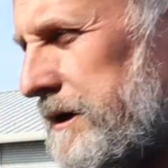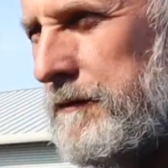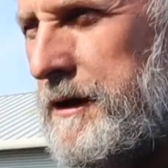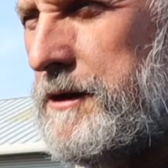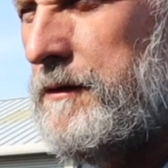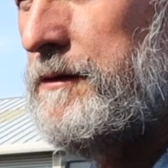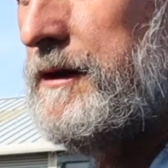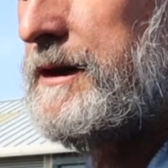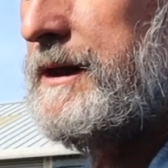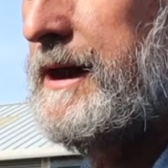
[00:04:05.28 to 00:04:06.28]
is original.
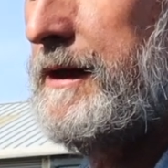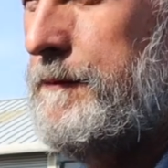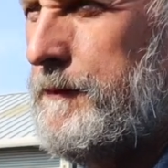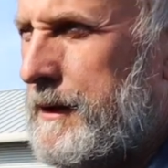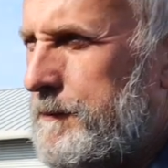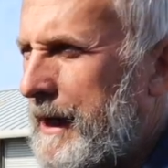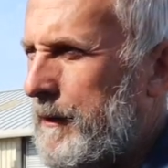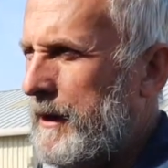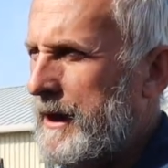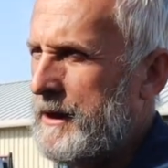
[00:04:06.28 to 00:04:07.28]
Yeah. Um, the
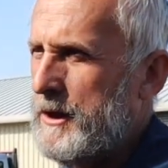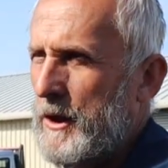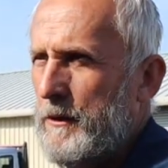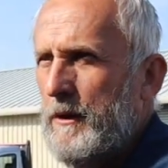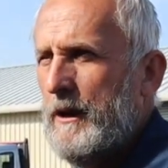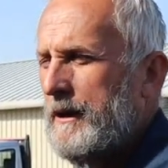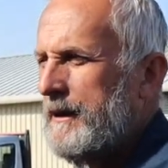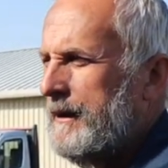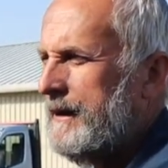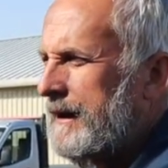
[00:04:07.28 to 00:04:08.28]
back one is new.
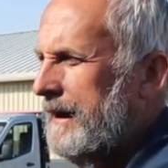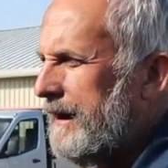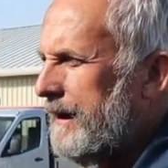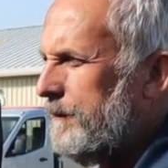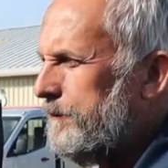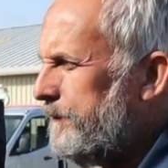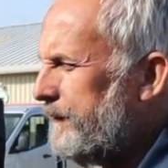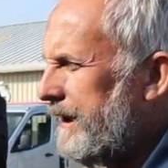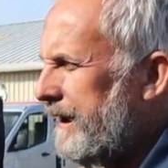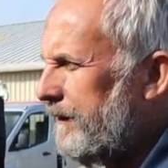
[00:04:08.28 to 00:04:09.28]
Um,
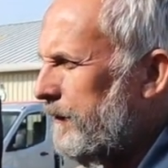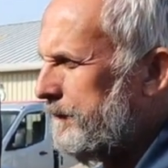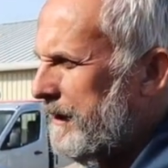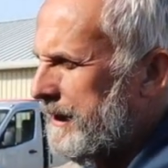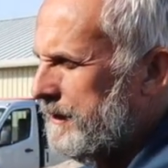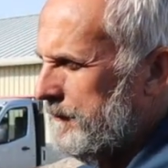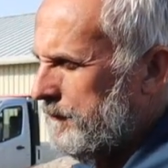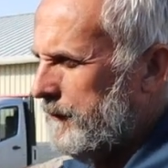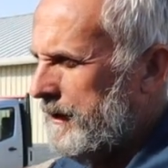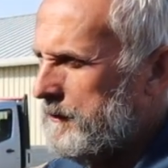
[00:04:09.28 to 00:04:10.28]
we've made the
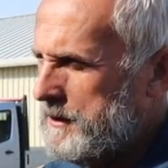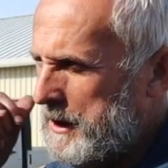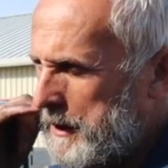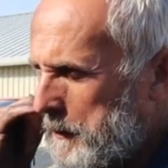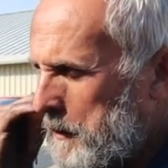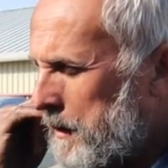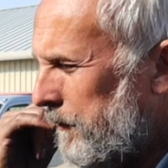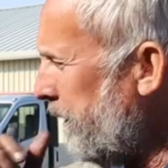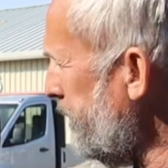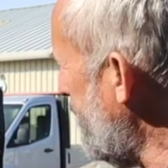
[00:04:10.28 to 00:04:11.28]
wheels new.
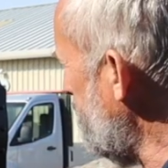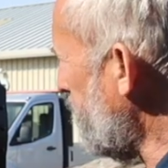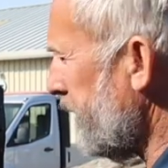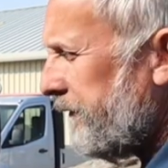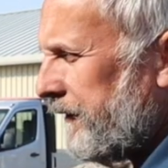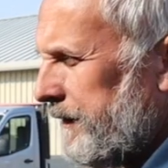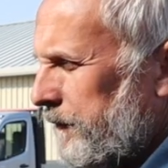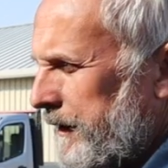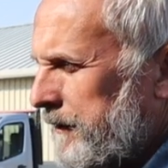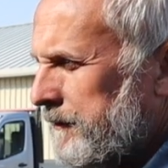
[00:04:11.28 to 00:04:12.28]
We've made one
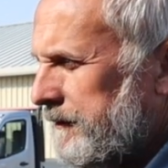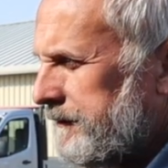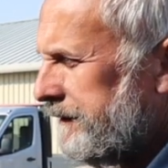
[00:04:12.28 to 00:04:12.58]
front wheel.